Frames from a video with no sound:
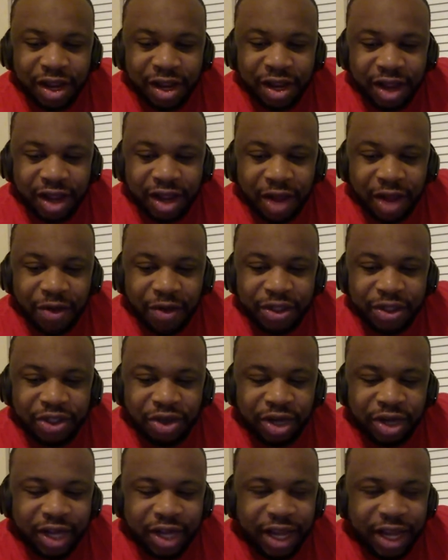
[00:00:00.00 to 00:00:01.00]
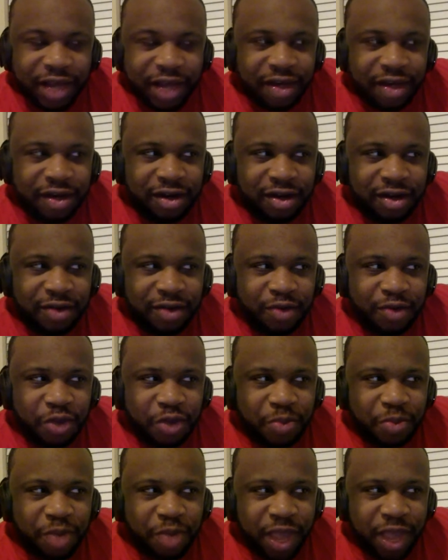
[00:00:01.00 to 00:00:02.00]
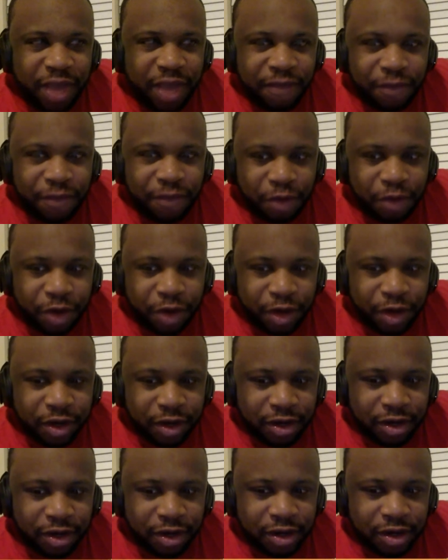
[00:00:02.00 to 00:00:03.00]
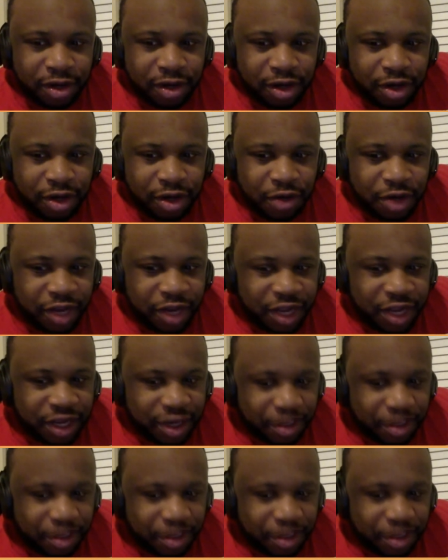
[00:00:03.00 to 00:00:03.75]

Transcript: always thought that when you paid for it, you didn't get the commercials.